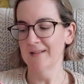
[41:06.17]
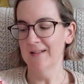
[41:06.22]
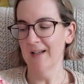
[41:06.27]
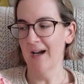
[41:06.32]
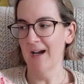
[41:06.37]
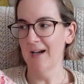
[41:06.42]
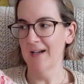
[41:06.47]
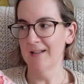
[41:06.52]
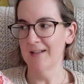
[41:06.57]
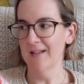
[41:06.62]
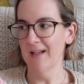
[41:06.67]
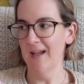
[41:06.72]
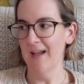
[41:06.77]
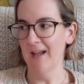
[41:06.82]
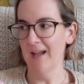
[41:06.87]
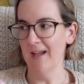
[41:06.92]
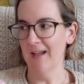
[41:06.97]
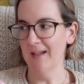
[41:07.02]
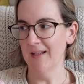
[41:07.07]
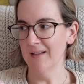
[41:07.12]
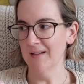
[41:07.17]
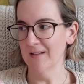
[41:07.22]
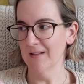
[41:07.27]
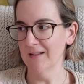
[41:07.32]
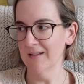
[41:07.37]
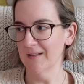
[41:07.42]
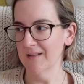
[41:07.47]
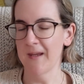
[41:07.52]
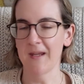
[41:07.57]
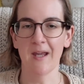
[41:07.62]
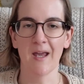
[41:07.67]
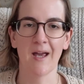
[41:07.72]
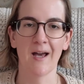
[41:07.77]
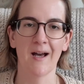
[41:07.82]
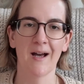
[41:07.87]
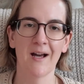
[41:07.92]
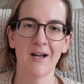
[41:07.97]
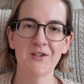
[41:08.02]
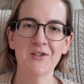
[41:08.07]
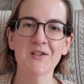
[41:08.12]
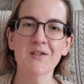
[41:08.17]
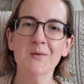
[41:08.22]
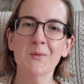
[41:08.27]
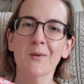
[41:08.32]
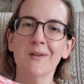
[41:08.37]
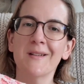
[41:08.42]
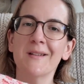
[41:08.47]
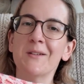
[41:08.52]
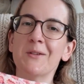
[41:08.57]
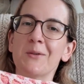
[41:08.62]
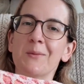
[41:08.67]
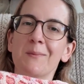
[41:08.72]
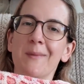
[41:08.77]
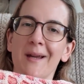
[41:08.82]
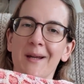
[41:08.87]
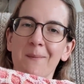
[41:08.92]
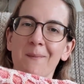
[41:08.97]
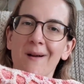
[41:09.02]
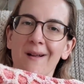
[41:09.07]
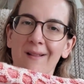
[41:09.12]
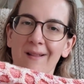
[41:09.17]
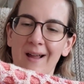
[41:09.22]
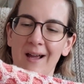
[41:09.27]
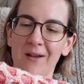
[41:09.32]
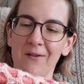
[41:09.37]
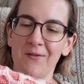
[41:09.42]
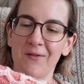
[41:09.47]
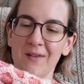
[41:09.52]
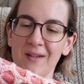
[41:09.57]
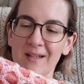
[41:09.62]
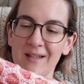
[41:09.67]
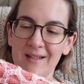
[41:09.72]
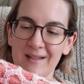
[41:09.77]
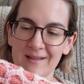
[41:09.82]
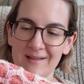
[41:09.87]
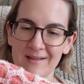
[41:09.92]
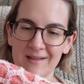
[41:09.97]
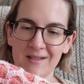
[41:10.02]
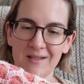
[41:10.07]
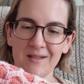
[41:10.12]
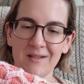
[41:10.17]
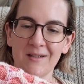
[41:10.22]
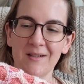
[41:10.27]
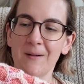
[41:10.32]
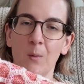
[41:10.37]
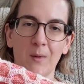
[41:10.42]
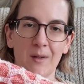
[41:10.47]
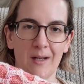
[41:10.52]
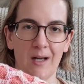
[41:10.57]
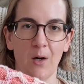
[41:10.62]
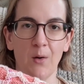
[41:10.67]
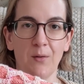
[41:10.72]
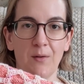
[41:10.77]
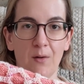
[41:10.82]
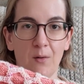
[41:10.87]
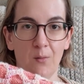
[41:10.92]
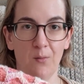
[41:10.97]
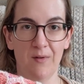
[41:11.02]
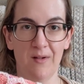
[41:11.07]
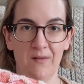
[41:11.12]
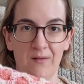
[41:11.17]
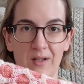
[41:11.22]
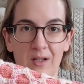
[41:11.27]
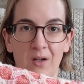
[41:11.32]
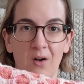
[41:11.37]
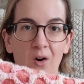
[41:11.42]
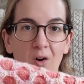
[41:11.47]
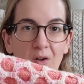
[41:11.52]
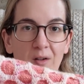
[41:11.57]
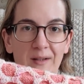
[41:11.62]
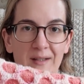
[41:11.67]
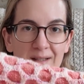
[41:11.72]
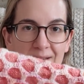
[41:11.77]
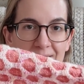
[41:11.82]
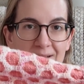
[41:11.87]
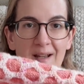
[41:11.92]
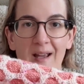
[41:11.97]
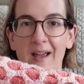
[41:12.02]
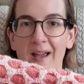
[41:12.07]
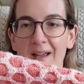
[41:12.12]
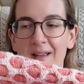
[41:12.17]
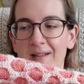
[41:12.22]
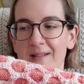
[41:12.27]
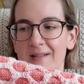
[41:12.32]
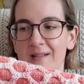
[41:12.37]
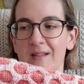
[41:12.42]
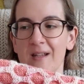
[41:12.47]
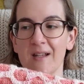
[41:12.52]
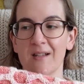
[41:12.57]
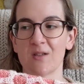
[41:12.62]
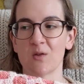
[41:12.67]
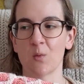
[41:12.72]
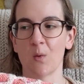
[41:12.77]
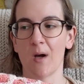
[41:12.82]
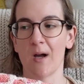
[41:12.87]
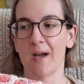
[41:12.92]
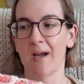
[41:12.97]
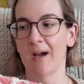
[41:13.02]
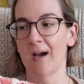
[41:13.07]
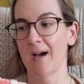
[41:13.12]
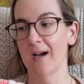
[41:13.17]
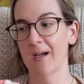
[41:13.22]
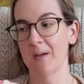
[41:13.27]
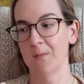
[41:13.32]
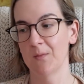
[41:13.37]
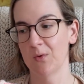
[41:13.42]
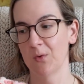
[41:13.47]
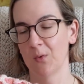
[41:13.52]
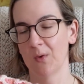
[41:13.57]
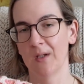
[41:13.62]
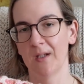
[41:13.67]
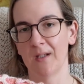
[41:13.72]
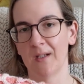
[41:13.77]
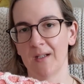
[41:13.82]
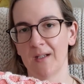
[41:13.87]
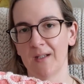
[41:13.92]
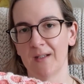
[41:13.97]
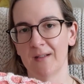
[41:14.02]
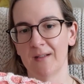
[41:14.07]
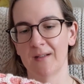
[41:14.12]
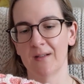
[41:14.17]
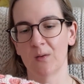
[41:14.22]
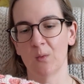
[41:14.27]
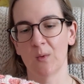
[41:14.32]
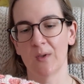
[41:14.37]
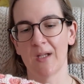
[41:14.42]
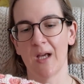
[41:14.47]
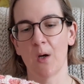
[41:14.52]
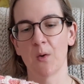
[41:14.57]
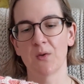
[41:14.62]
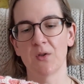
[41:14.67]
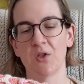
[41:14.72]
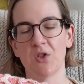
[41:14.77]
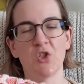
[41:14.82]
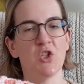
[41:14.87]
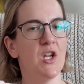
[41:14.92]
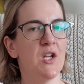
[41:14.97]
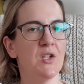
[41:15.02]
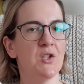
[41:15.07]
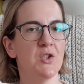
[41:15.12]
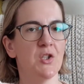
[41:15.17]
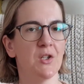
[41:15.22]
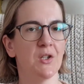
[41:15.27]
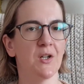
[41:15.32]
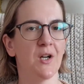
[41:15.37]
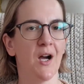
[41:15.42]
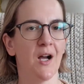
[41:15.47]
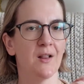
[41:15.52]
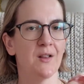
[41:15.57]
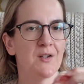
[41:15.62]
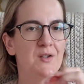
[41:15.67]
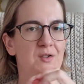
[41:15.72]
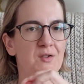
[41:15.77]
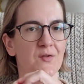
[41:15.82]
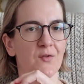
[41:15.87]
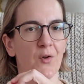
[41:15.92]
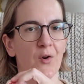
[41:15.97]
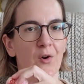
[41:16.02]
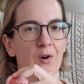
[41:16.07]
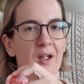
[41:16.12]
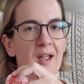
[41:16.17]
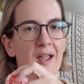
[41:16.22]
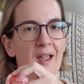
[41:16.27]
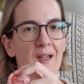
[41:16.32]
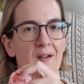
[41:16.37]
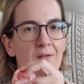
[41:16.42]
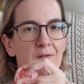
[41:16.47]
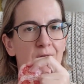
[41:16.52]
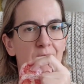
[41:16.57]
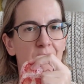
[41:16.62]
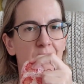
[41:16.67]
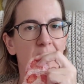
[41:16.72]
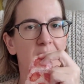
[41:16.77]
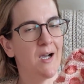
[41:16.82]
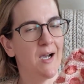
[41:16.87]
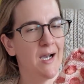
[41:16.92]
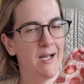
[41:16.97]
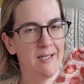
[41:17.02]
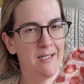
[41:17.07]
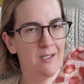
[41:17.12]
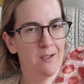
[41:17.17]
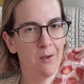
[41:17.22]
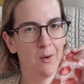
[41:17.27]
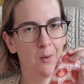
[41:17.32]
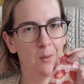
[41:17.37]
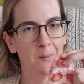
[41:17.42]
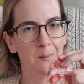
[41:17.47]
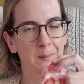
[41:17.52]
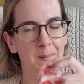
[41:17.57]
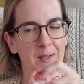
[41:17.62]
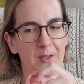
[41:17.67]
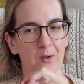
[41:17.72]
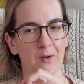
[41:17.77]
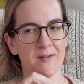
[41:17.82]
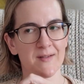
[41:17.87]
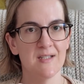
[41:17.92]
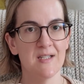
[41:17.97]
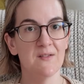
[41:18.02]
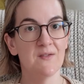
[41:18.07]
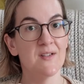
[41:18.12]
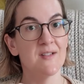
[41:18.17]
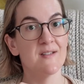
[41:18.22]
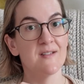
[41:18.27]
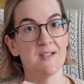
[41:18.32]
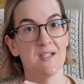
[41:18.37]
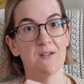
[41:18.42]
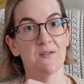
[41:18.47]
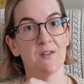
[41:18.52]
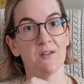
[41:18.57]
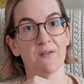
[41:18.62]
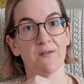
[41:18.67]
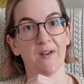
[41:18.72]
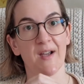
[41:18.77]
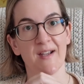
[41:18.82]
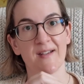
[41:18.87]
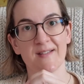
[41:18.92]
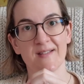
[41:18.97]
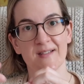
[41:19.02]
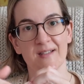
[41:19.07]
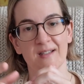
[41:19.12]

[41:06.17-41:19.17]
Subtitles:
done. And yeah, I just wanted to make my life easier without weaving all these ends. That's why I'm doing it without changing colors for every honeycomb, because even Stephen West